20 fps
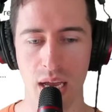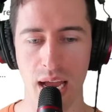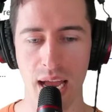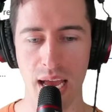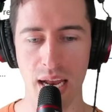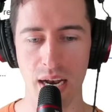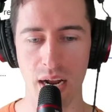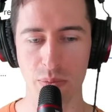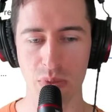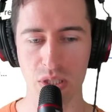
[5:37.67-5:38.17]

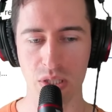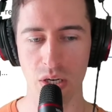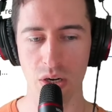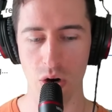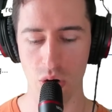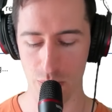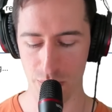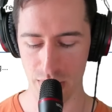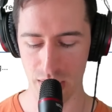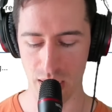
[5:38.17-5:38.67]
And I'm just going
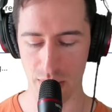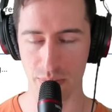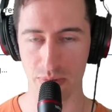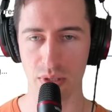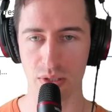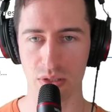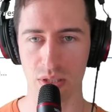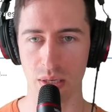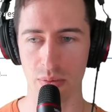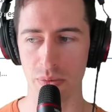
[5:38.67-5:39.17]
to open up
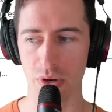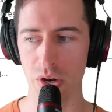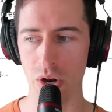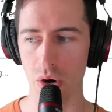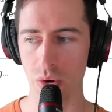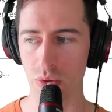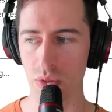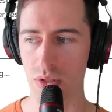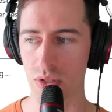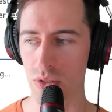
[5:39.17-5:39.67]
some
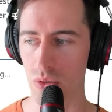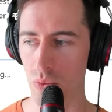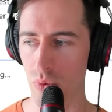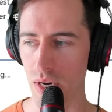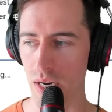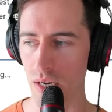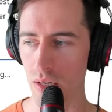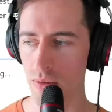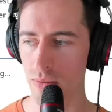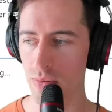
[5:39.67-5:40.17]
notes as
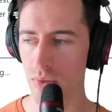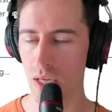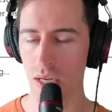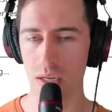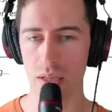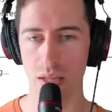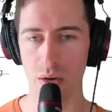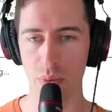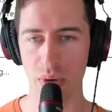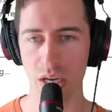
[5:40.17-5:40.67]
well
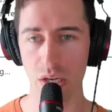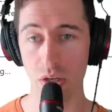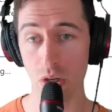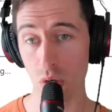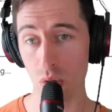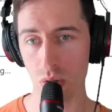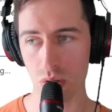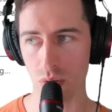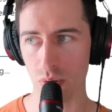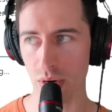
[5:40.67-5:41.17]
that we can
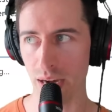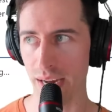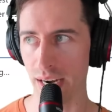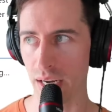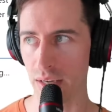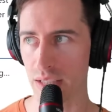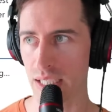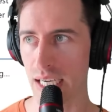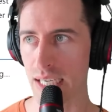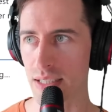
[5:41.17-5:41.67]
use throughout
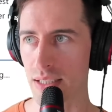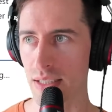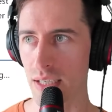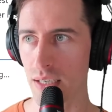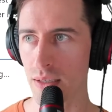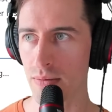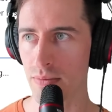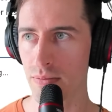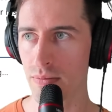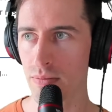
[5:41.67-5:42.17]
our
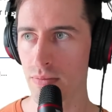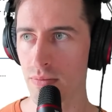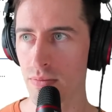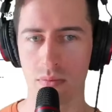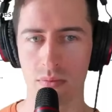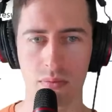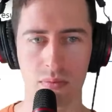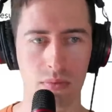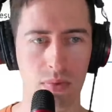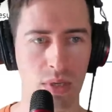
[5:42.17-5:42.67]
testing
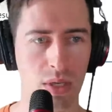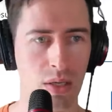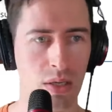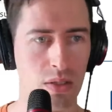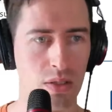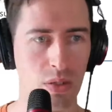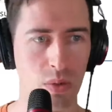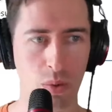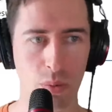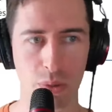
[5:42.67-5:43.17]

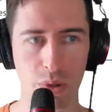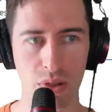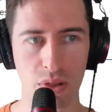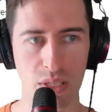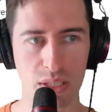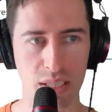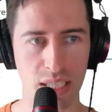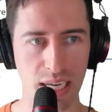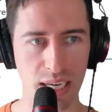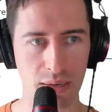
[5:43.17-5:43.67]
we'll put
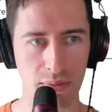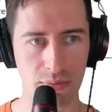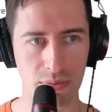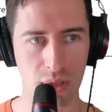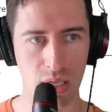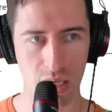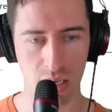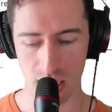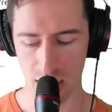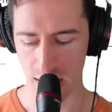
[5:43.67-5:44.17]
this here
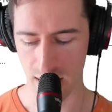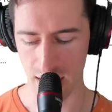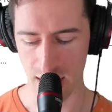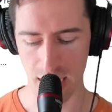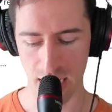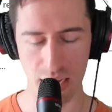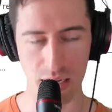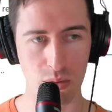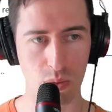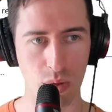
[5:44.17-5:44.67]

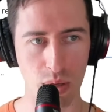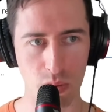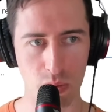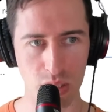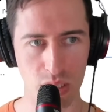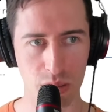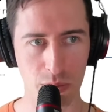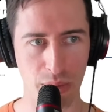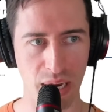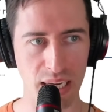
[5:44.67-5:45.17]
and we will
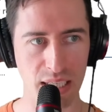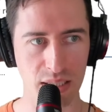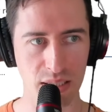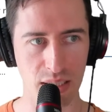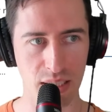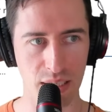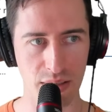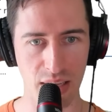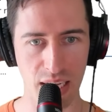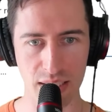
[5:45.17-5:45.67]
just
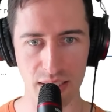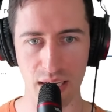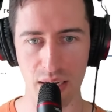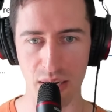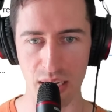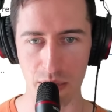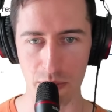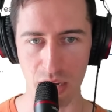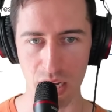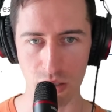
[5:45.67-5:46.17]
paste in, that's
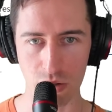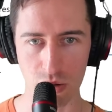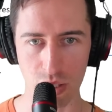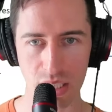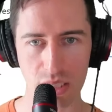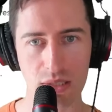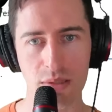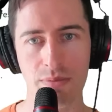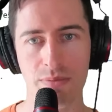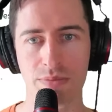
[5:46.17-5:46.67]
our email
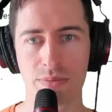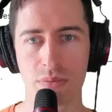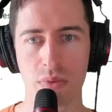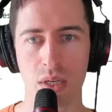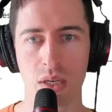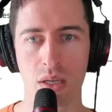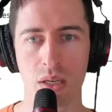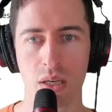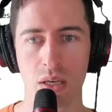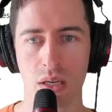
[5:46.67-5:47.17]
address.
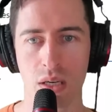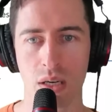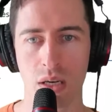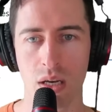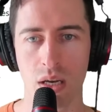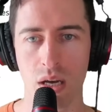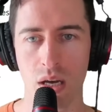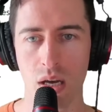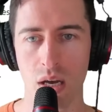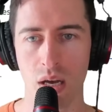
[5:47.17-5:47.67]

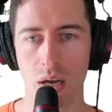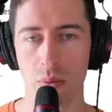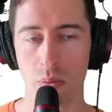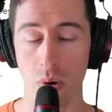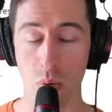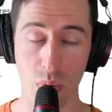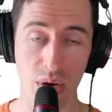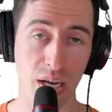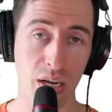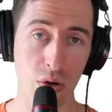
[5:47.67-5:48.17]

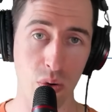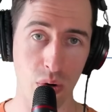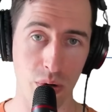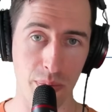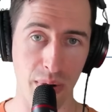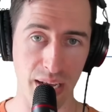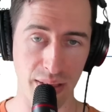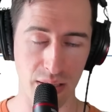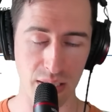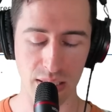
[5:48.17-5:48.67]
But we're going to
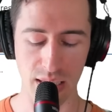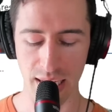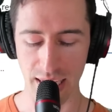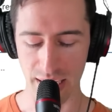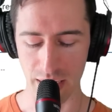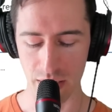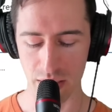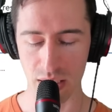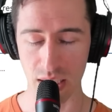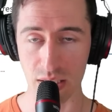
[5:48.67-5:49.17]
automate this
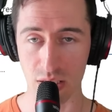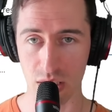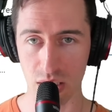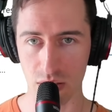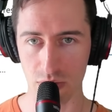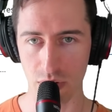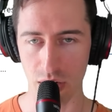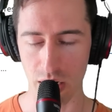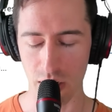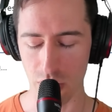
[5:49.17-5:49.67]
later. That's
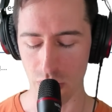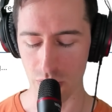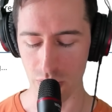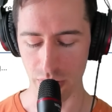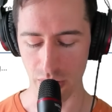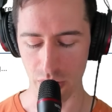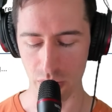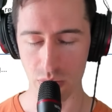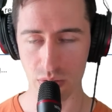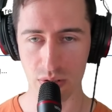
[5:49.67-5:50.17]
just for our
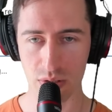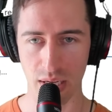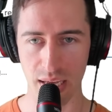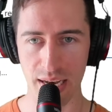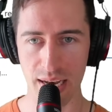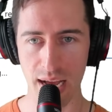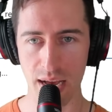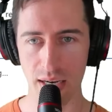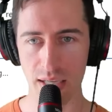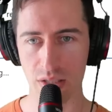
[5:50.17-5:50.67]
own notes.
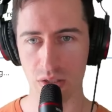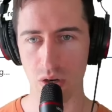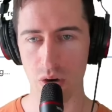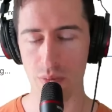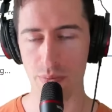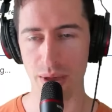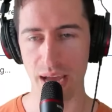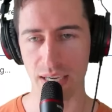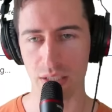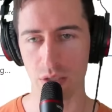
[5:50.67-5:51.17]
And now let's
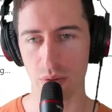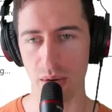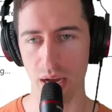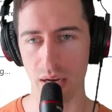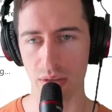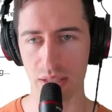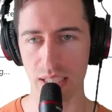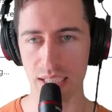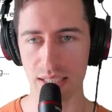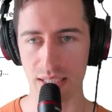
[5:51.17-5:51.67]
go back to
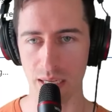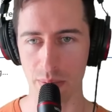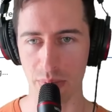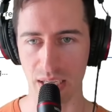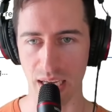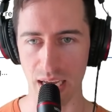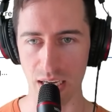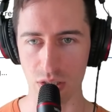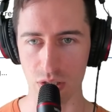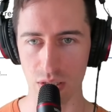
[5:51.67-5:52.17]
our test
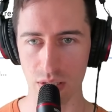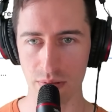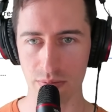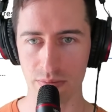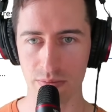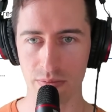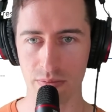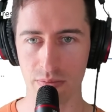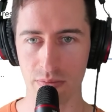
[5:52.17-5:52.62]
application.